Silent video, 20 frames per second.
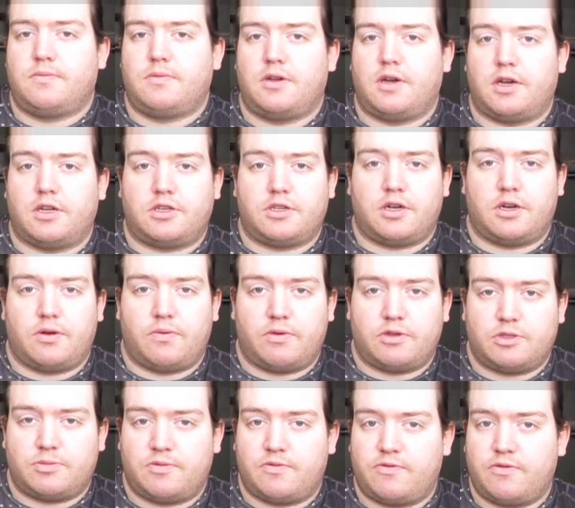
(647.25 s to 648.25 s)
I tried it
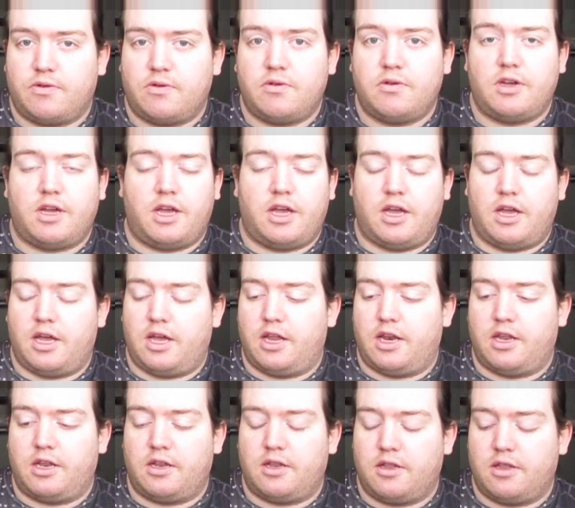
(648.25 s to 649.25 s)
once before,
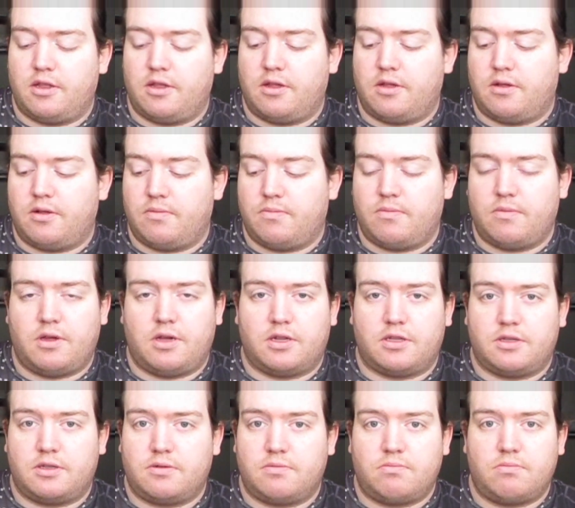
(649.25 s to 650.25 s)
and I
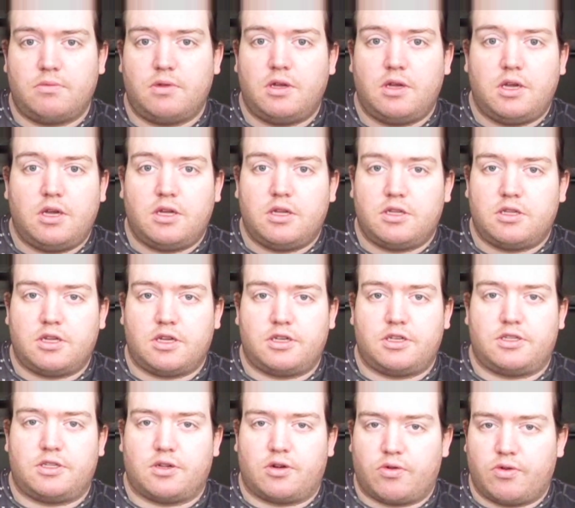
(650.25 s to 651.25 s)

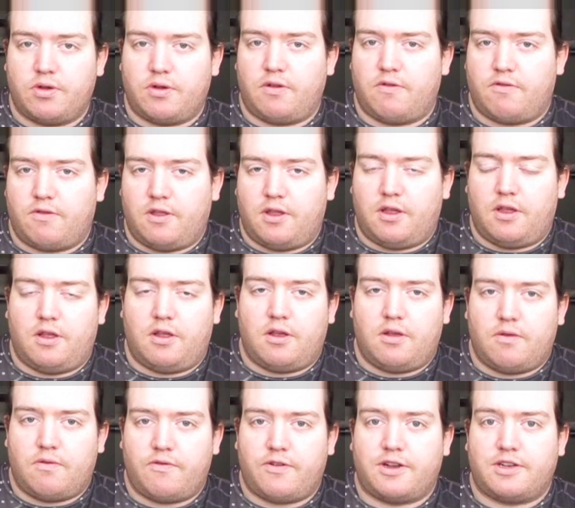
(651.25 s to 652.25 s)
touched the grill of the
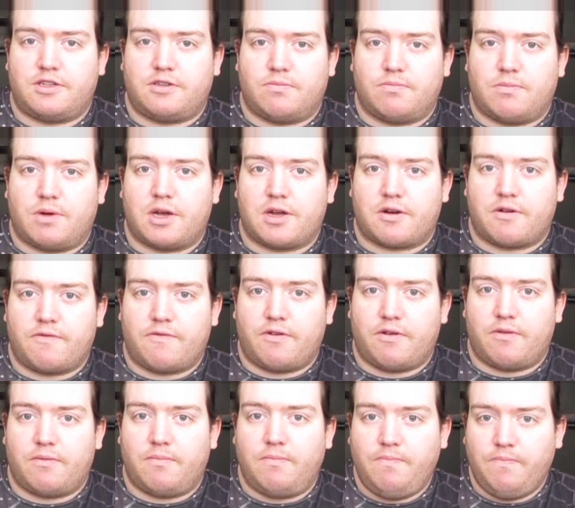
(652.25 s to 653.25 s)
phantom
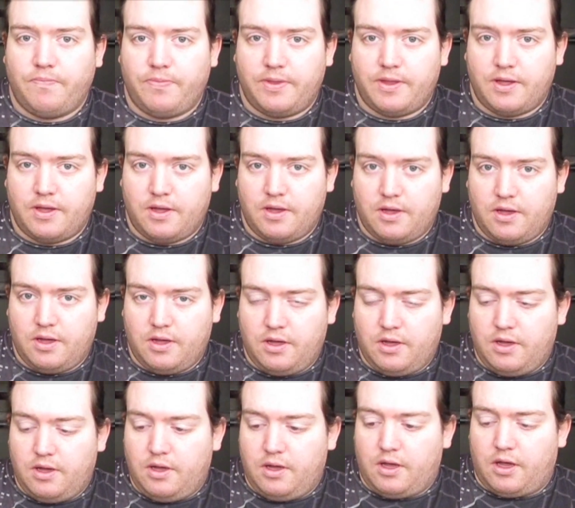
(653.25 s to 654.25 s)
microphone
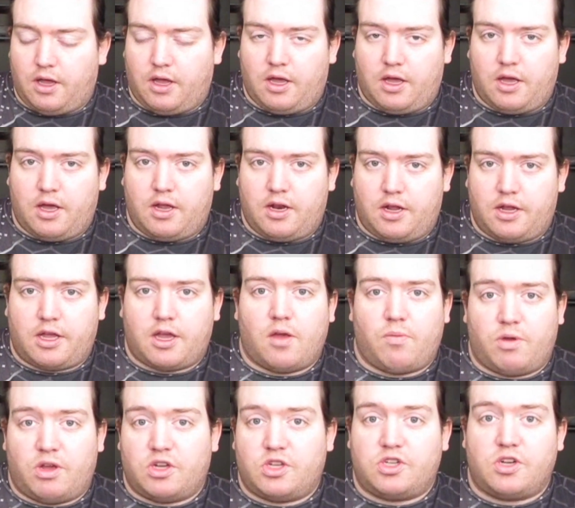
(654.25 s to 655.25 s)
and it gave
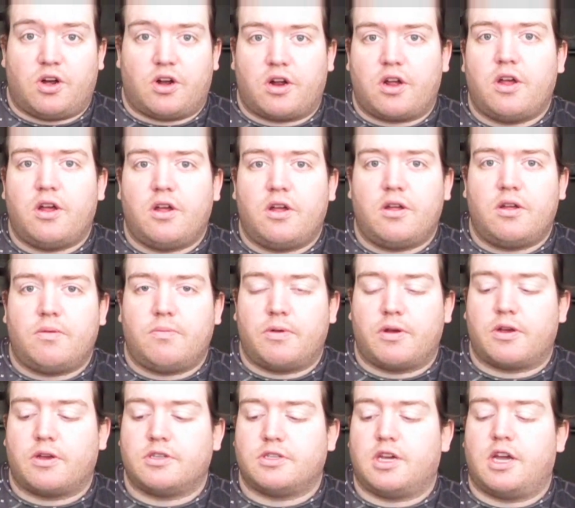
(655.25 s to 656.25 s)
me a shock
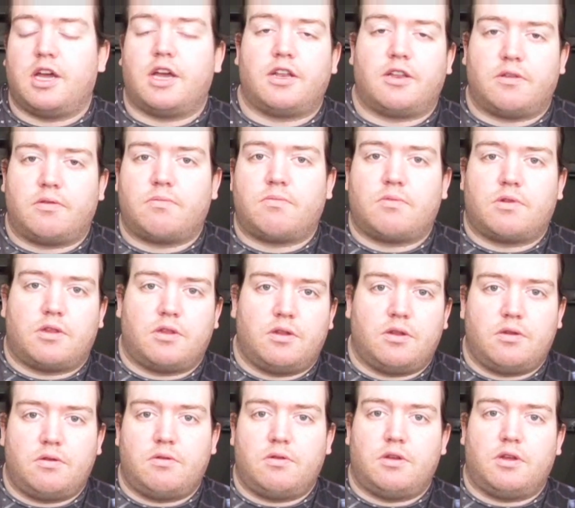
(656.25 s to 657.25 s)
because I had
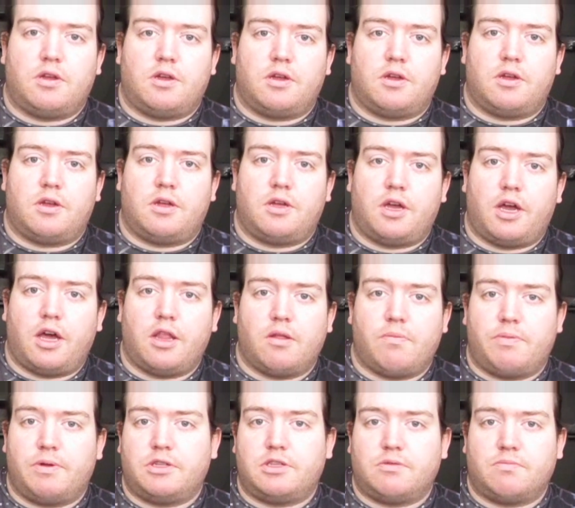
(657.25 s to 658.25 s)
other
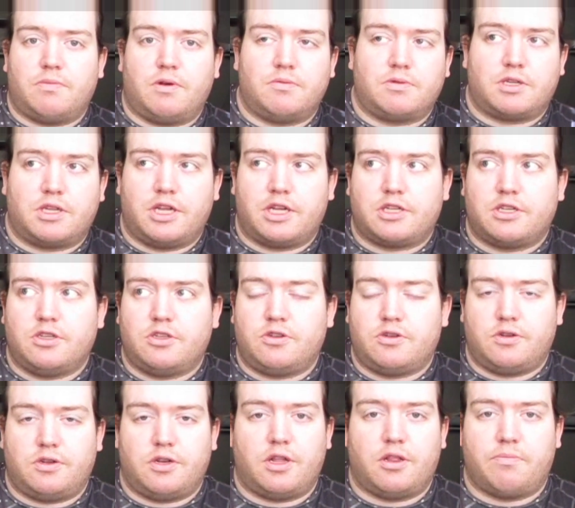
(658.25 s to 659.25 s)
bits and bobs connected
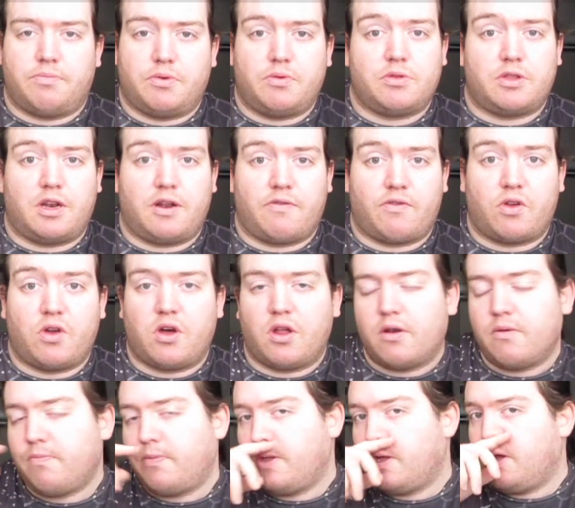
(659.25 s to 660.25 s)
to another board that I've got,
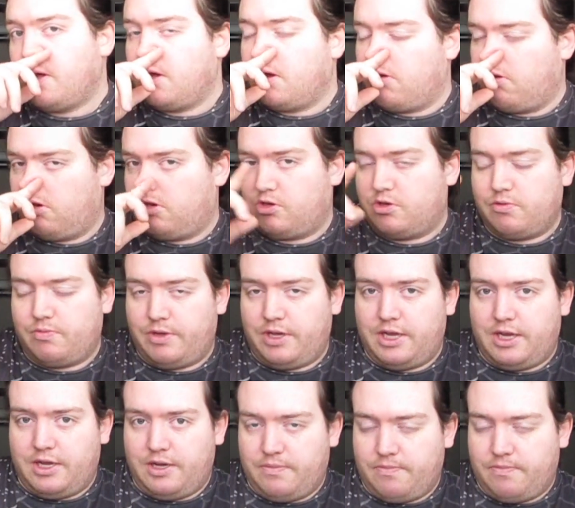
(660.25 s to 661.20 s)
which will be